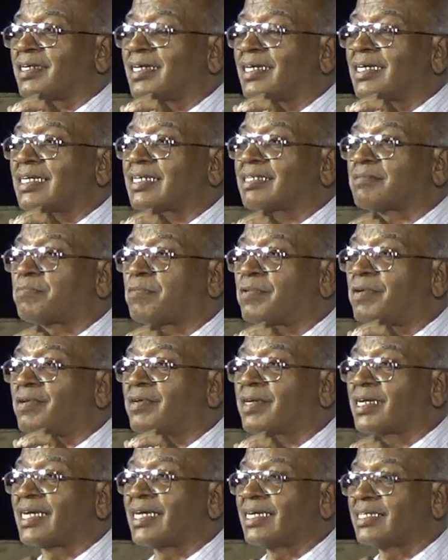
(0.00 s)
it is
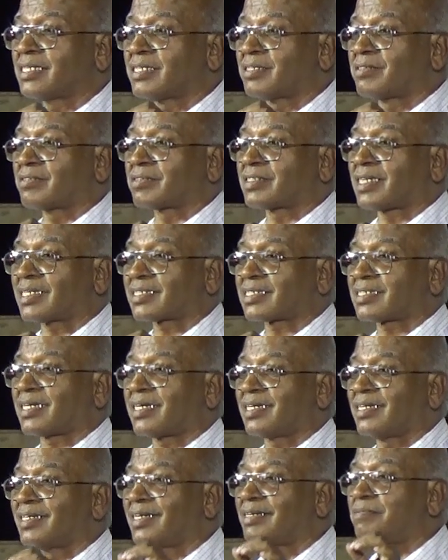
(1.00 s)
more easy to
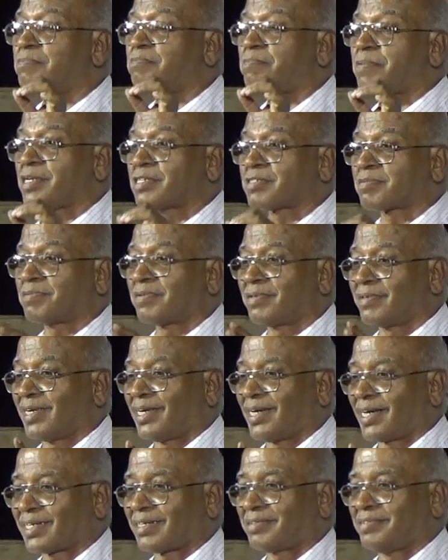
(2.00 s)
sustain peaceful
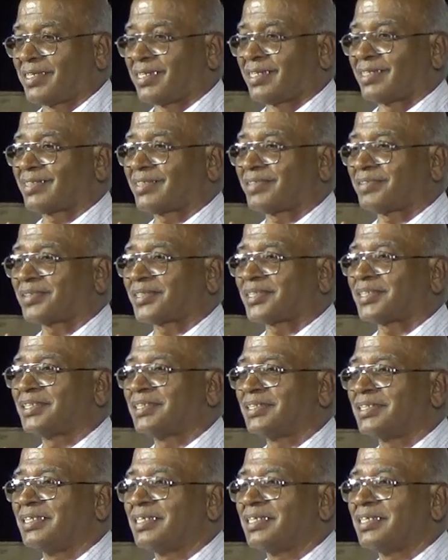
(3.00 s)
activities. Okay?